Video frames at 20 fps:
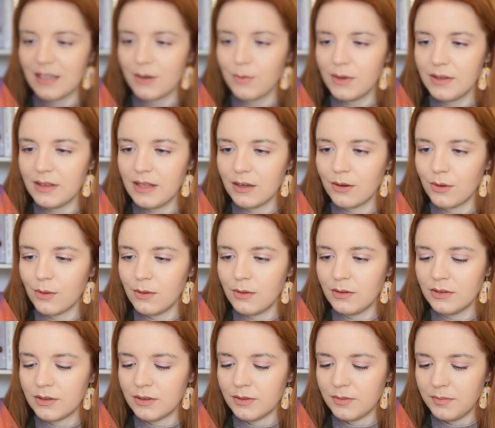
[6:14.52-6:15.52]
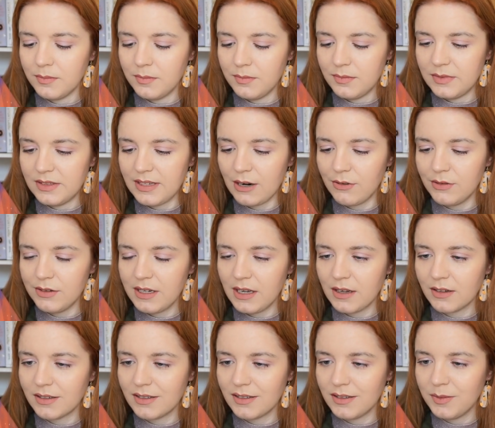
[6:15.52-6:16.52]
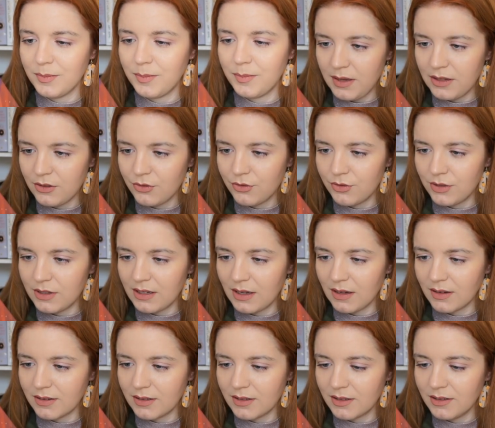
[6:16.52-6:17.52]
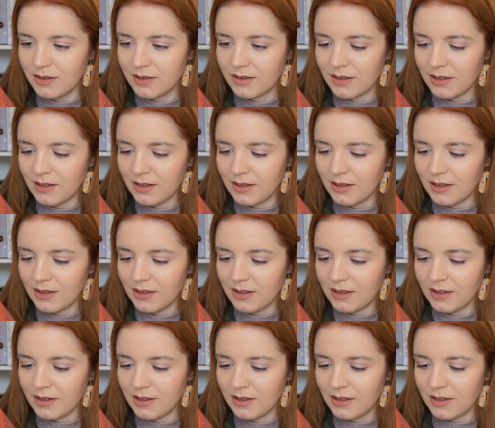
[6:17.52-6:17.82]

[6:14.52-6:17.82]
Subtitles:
that what they're called? Pterodactyl? Tetradactyl?